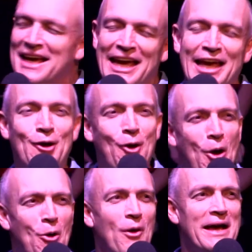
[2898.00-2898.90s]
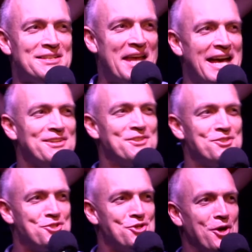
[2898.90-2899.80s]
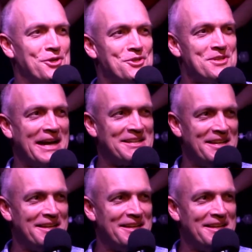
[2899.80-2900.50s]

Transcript: He always has his shirt tucked in.